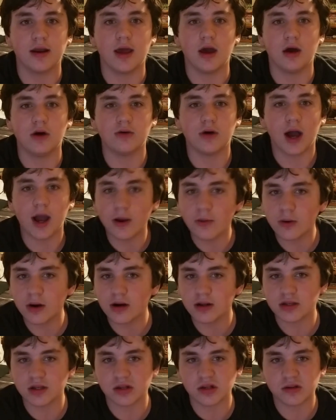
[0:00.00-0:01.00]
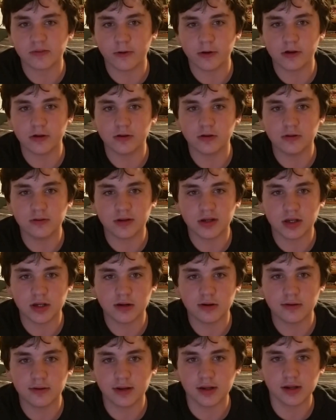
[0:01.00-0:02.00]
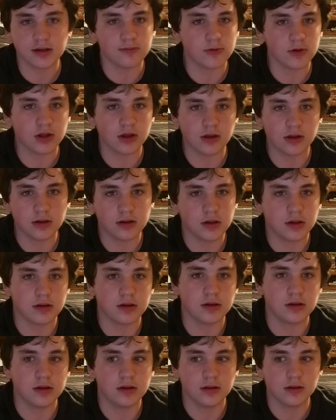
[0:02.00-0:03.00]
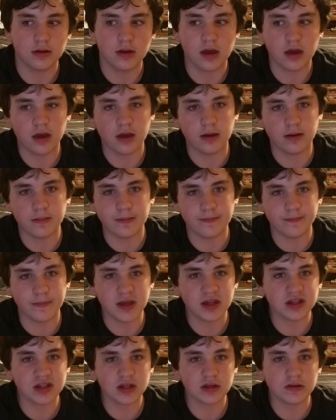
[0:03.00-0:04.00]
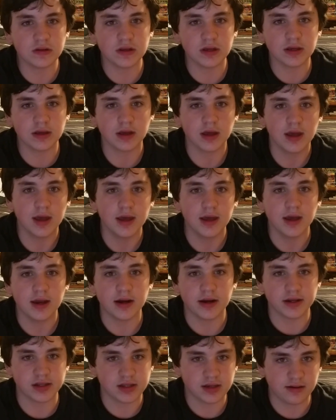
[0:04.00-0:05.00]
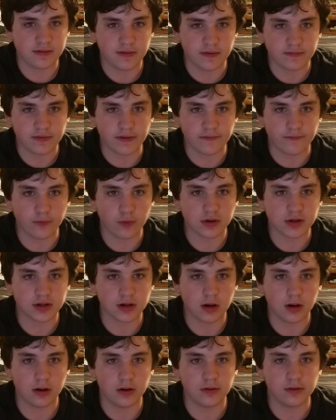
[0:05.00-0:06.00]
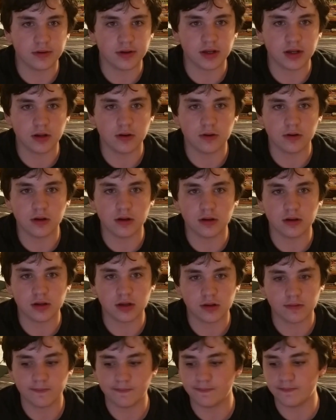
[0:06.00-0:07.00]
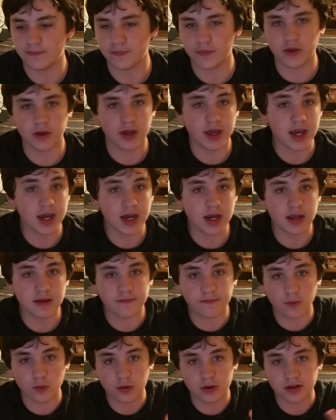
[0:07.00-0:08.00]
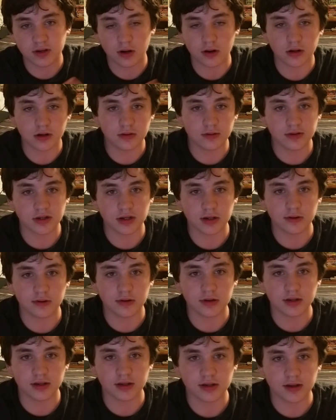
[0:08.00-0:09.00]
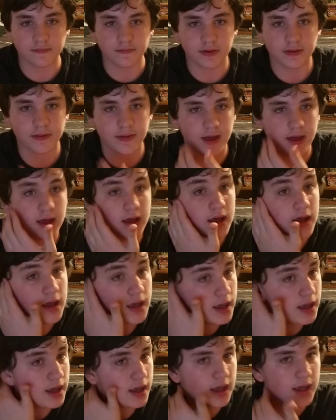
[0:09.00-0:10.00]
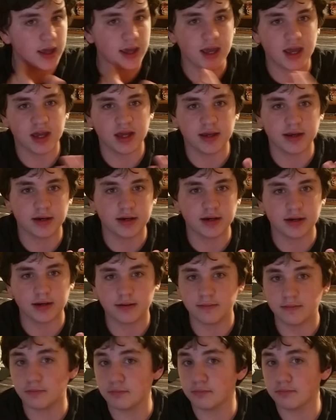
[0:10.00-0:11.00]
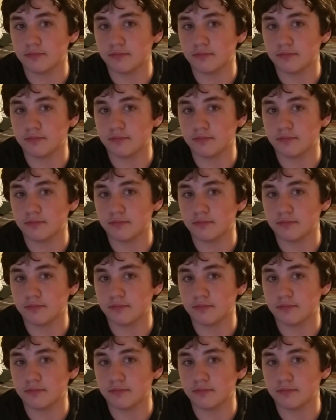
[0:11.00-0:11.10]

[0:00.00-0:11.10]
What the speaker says: Now, I want it to spawn a new series because, basically, 1954 started a new series, 84 started a new series, and stuff like that, and,